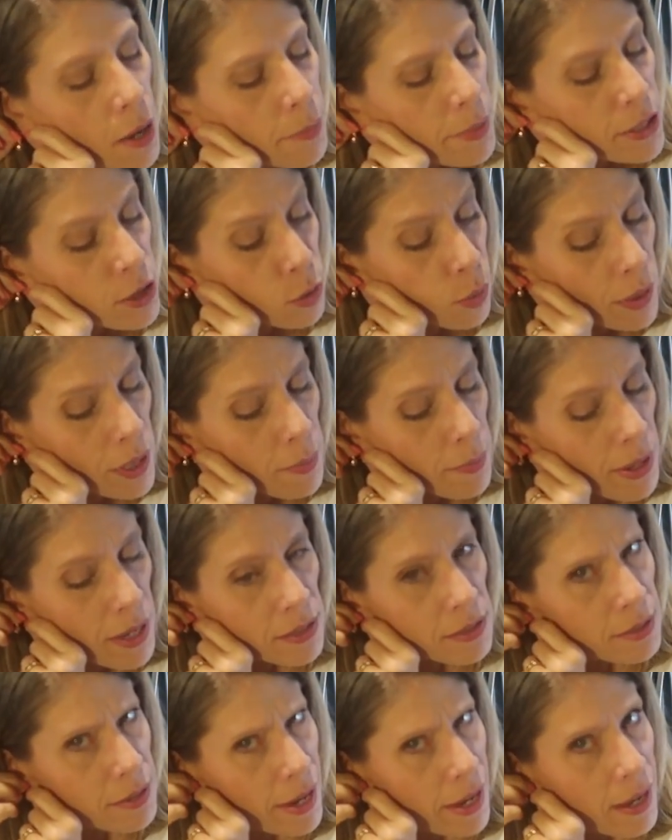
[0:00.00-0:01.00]
But 20
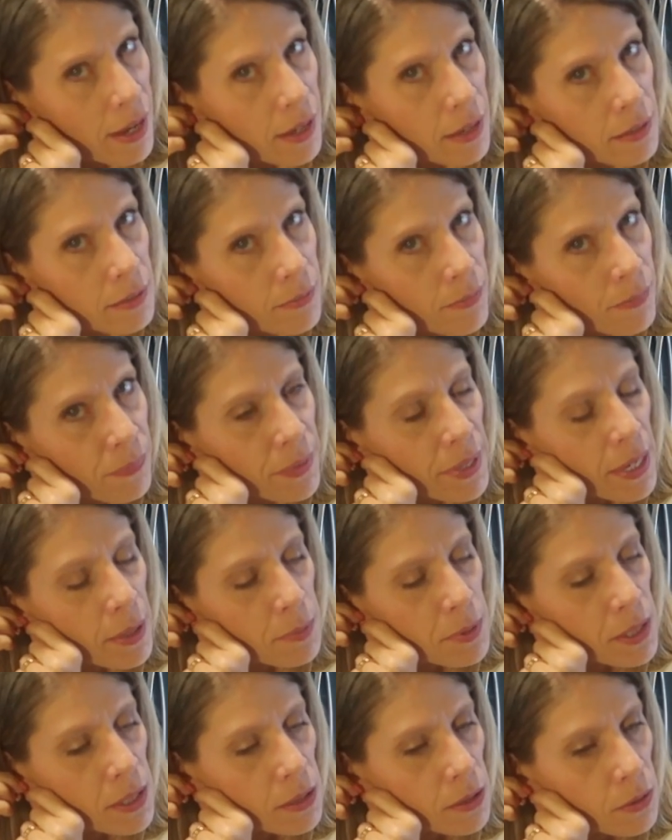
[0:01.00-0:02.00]
bucks, yeah,
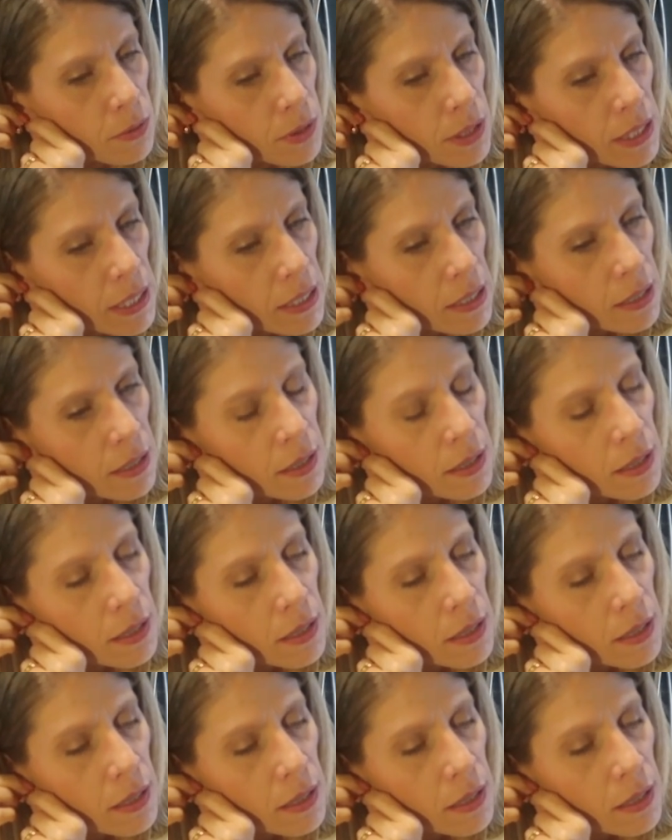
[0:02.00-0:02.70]
absolutely.